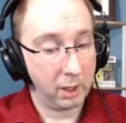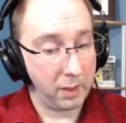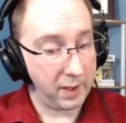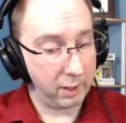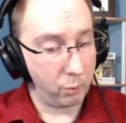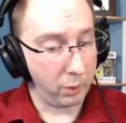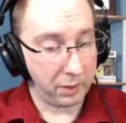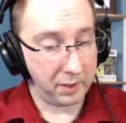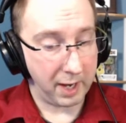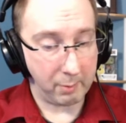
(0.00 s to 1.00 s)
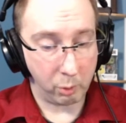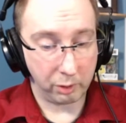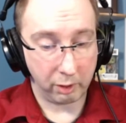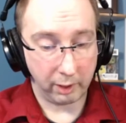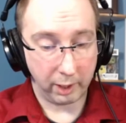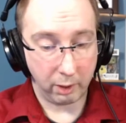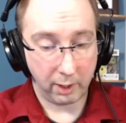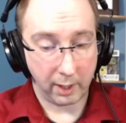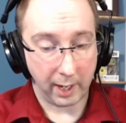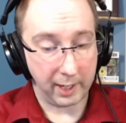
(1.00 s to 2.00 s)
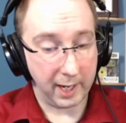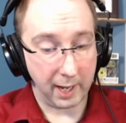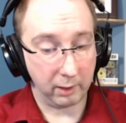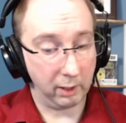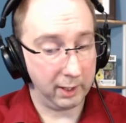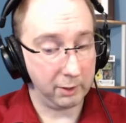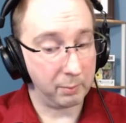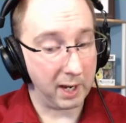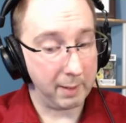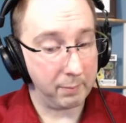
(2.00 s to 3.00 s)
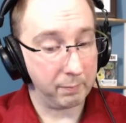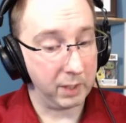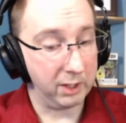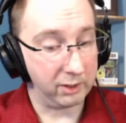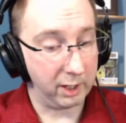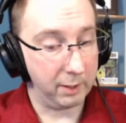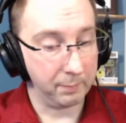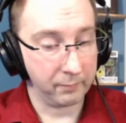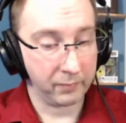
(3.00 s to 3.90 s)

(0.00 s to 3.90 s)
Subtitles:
Then, when the table was cleared, and he had lit his pipe, he said,